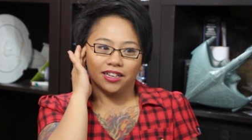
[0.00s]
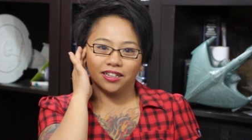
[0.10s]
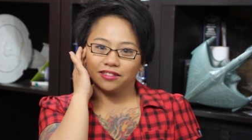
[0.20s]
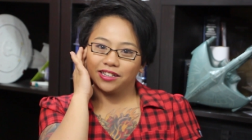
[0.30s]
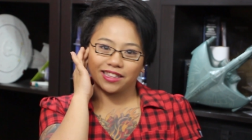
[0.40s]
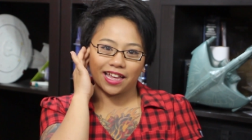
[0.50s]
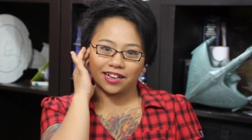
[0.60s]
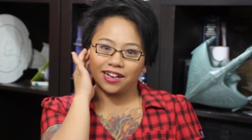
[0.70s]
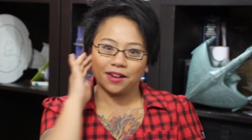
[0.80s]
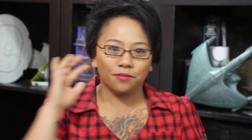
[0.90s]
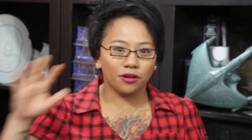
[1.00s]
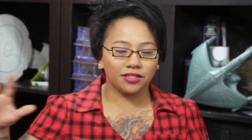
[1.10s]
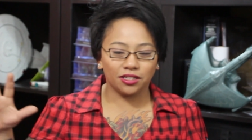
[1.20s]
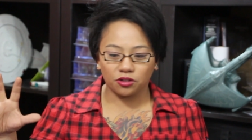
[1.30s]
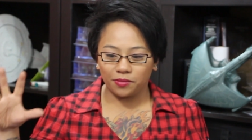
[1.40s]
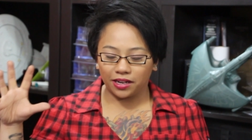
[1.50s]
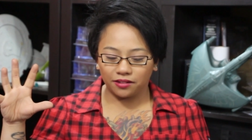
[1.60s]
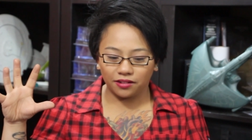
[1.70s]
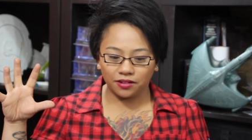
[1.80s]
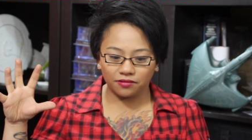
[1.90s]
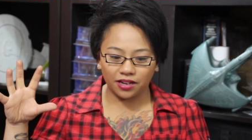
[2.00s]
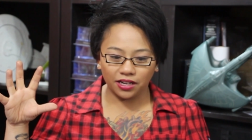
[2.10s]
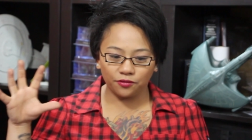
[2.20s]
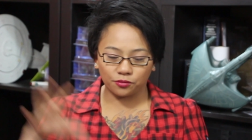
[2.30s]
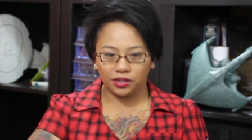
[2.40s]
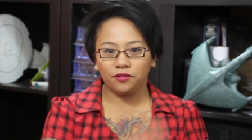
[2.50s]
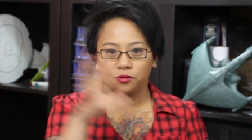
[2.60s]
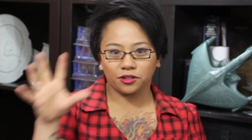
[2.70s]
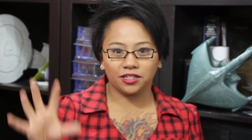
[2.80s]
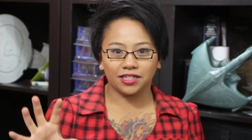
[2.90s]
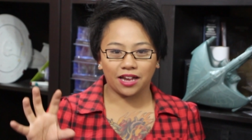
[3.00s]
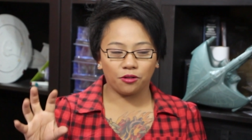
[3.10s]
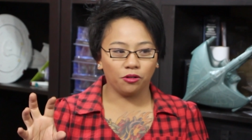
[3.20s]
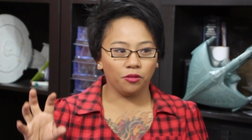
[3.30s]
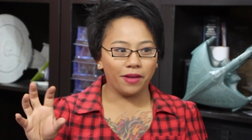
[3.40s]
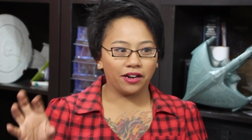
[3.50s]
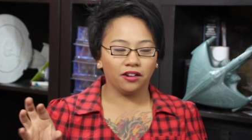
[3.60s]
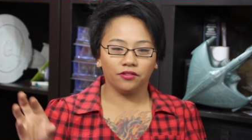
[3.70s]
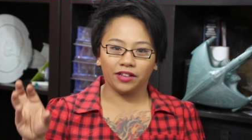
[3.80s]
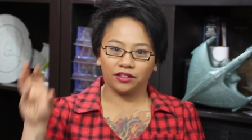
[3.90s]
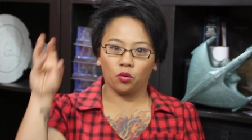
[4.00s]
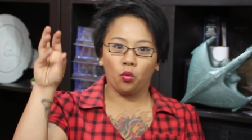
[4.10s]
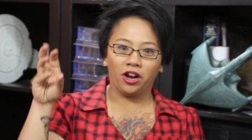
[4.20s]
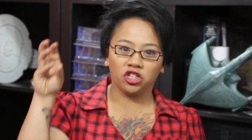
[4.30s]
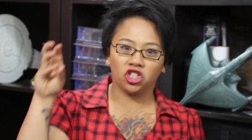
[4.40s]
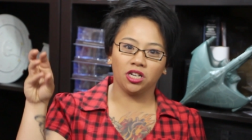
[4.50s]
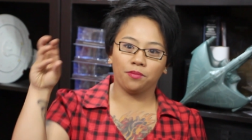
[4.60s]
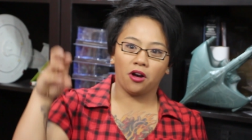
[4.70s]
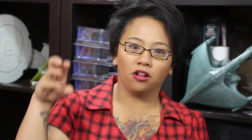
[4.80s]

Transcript: you know, you get that gunboat syndrome, and it kind of reinforces that whole meta of like the one ship